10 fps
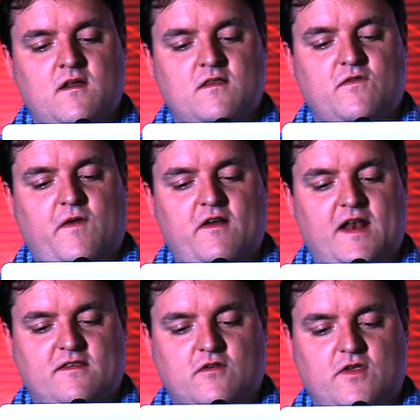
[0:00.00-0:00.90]
There's very
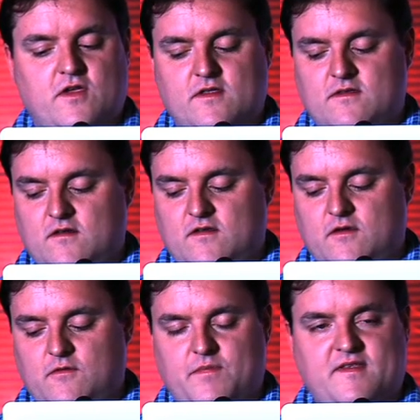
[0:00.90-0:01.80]
little you can do
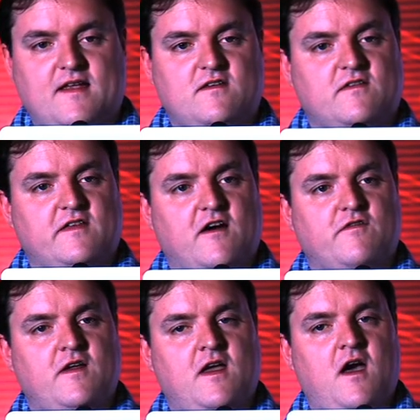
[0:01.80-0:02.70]
to protect
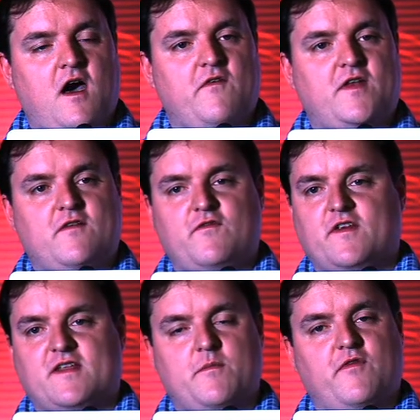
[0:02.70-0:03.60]
yourself other than, for
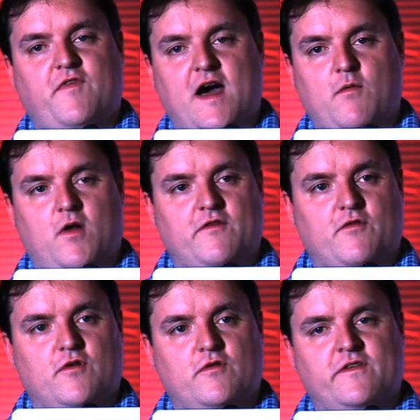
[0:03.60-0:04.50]
example, firewalling
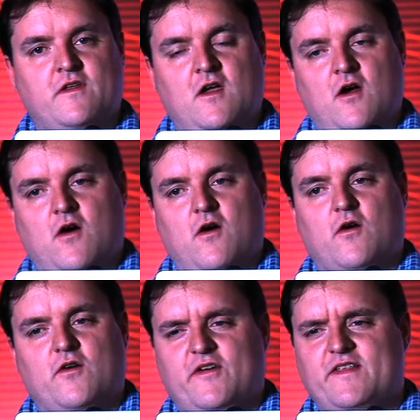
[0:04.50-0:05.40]
rules,
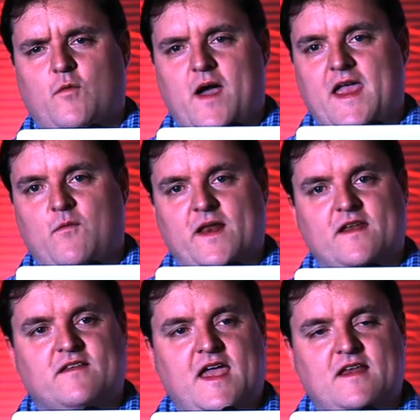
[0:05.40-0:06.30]
or there is a way in
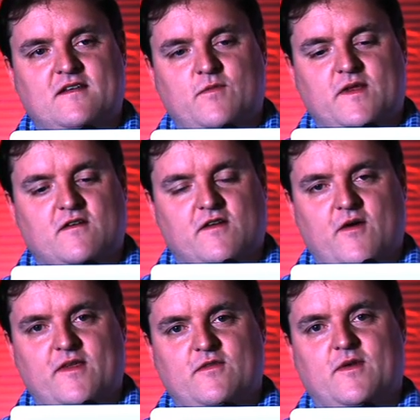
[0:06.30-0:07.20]
Windows 8, which I'll go
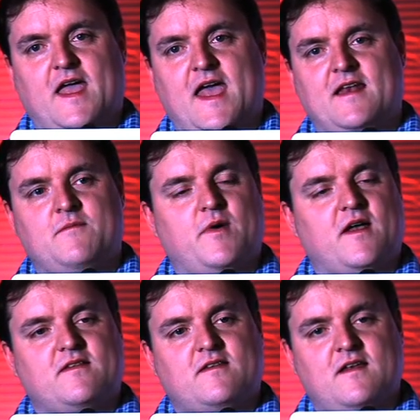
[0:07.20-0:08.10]
into again,
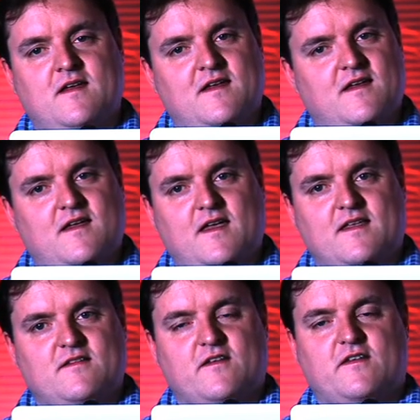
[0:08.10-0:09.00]
but
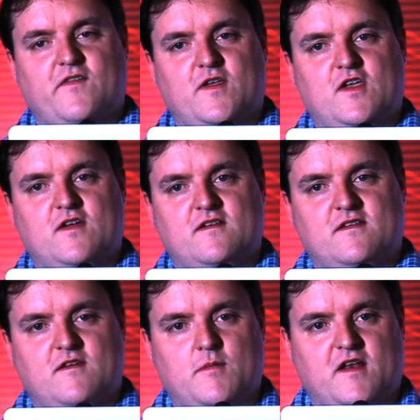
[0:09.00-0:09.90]
it's not something you can just
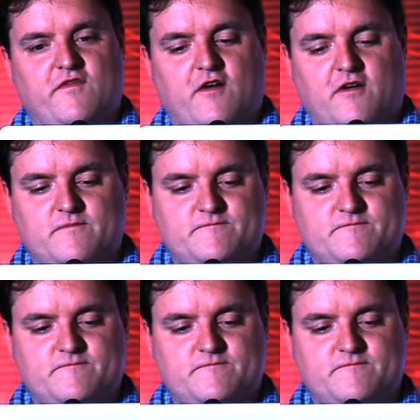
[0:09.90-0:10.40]
do by default.